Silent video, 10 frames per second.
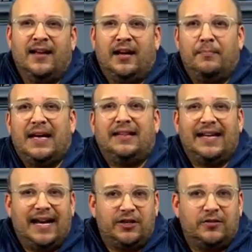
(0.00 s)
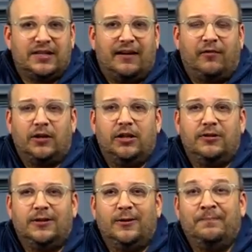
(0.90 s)
Mainly I do stuff on
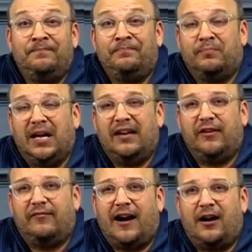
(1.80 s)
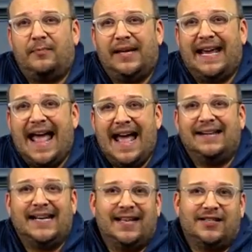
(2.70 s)
YouTube but if you follow me at
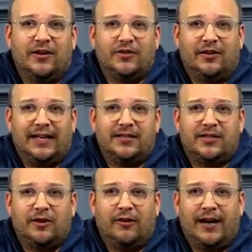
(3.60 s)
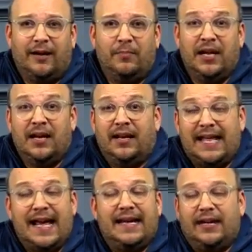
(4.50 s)
DadSews on Instagram,
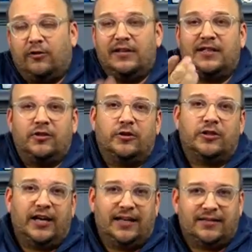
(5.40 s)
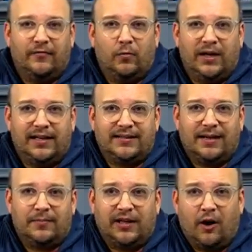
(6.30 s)
that increases your chance of winning
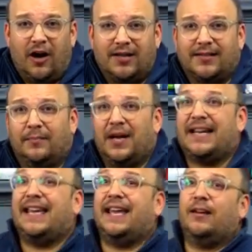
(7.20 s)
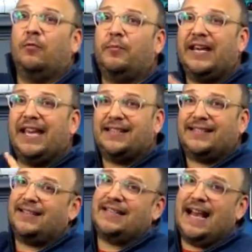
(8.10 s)
something awesome. Again, when we hit
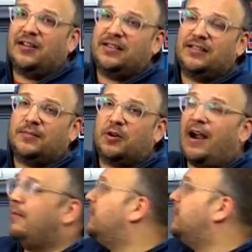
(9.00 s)
6,000 subscribers,